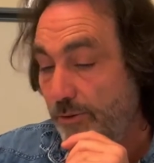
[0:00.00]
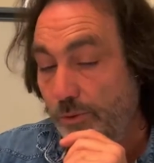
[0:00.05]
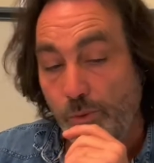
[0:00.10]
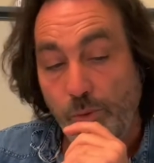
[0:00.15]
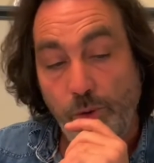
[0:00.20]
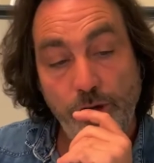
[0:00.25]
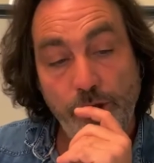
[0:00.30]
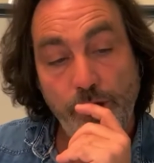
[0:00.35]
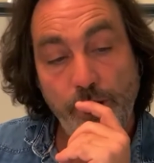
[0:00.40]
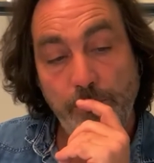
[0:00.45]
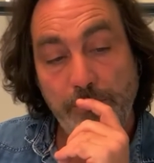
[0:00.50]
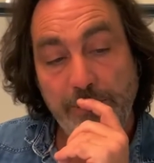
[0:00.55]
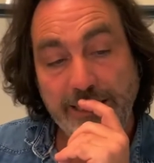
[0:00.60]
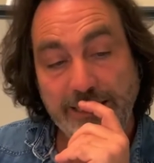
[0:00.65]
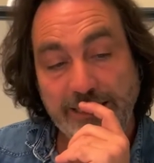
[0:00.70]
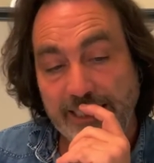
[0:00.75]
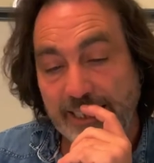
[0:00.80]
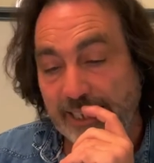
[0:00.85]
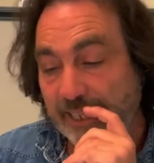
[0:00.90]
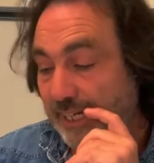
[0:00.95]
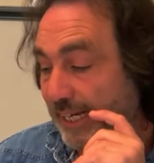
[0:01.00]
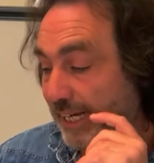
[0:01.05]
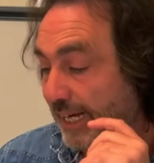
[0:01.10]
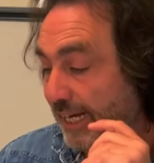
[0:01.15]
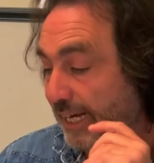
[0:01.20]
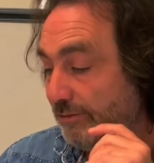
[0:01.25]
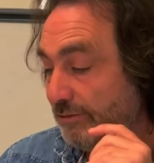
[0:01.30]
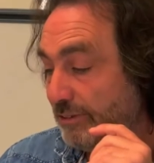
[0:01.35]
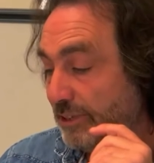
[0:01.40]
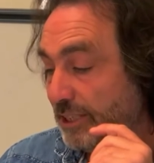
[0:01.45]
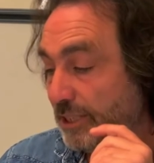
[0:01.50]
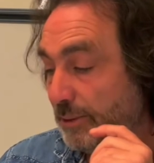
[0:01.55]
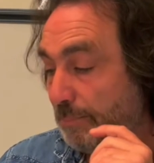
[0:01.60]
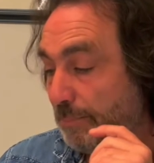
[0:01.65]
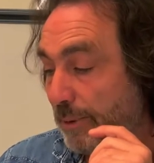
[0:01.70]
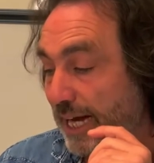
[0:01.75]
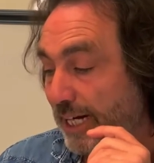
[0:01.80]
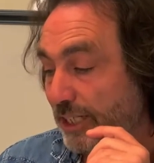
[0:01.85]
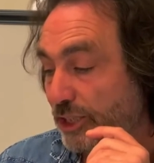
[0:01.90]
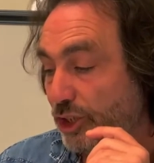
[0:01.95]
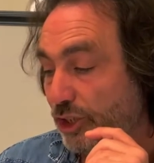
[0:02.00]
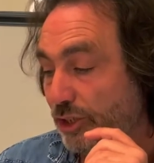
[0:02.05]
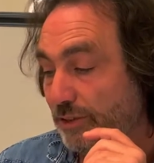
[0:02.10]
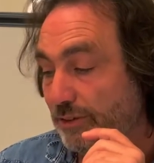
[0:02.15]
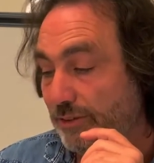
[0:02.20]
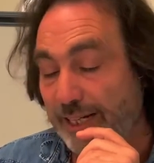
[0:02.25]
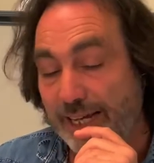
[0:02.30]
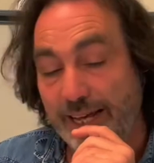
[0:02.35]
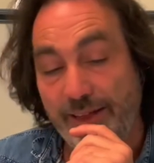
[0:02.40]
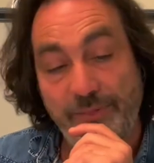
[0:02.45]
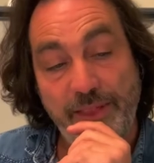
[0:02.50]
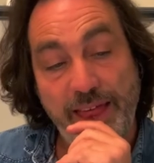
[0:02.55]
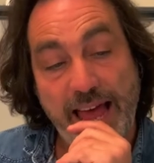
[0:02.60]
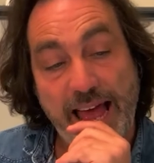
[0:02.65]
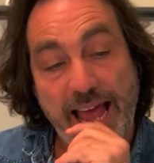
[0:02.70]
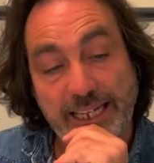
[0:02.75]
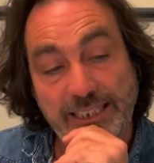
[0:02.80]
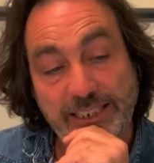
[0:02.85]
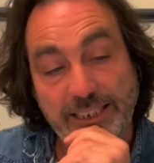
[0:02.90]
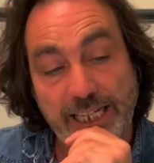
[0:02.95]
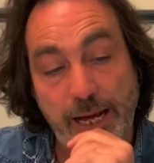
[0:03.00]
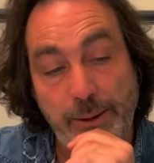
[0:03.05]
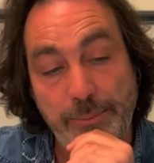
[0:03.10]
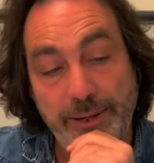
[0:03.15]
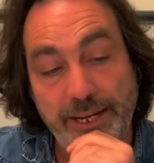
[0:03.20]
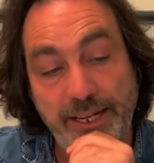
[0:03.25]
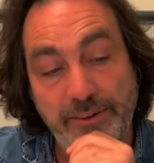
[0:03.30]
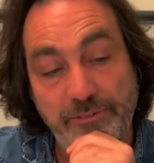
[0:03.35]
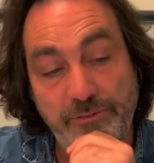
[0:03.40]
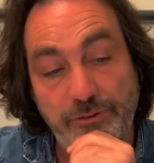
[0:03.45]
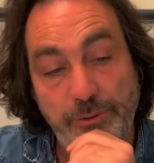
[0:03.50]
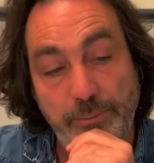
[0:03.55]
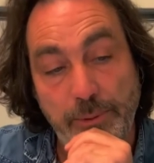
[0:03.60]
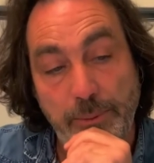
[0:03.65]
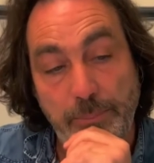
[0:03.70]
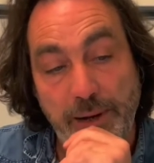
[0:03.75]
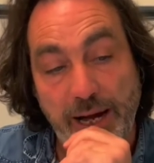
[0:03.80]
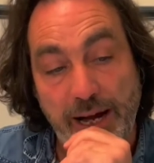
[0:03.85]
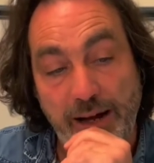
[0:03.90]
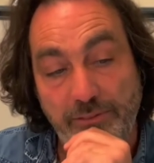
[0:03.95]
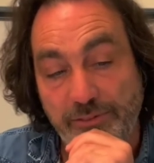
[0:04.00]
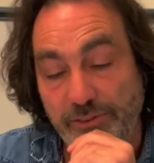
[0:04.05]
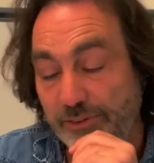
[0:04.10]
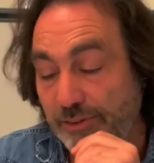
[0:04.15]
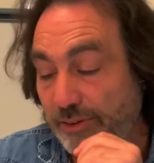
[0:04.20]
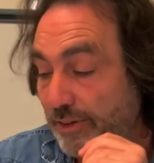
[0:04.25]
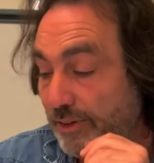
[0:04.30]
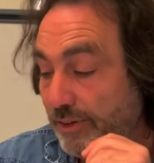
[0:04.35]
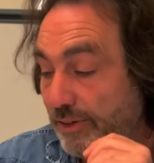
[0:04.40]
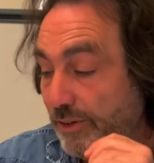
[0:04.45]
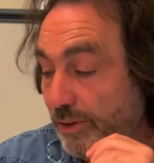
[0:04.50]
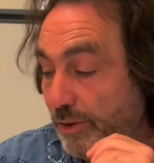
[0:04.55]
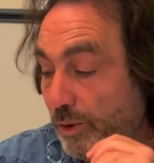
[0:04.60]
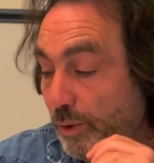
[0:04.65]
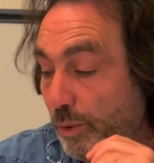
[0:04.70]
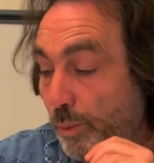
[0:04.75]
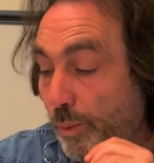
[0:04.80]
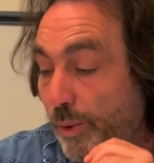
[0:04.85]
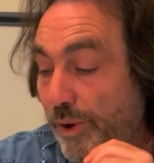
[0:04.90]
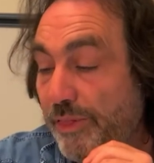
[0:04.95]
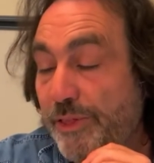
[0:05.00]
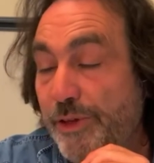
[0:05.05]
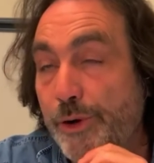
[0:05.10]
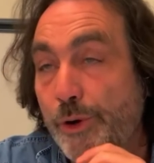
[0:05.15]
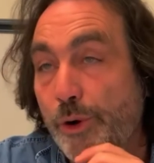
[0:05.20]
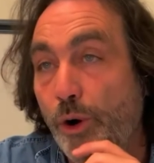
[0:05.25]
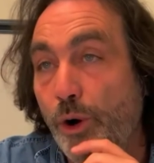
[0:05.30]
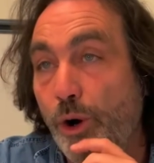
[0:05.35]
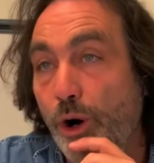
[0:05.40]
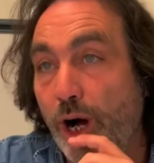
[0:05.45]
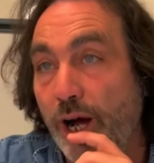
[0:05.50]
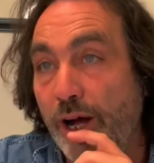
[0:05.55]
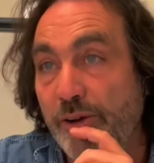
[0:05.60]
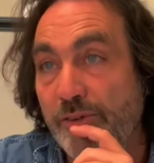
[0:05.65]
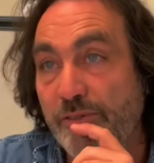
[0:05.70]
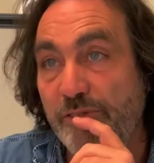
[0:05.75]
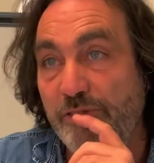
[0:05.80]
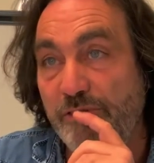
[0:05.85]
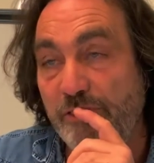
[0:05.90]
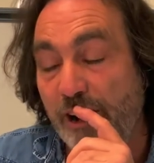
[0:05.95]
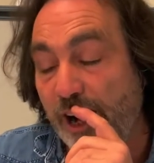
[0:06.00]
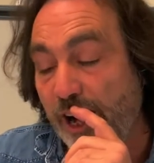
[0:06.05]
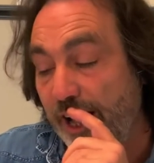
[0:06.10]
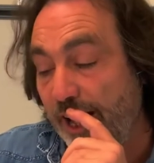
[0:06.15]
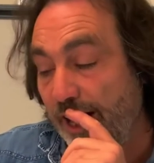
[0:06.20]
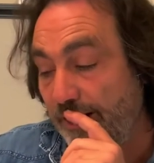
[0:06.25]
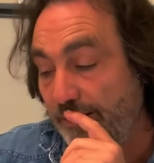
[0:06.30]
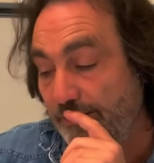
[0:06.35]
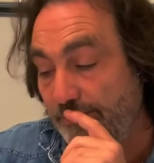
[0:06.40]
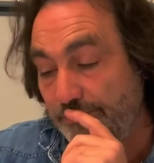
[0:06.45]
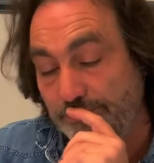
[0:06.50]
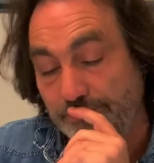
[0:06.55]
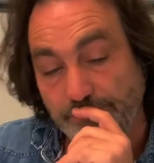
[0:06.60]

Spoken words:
What you're missing here is the passion, and that is coming in from above with your own fire.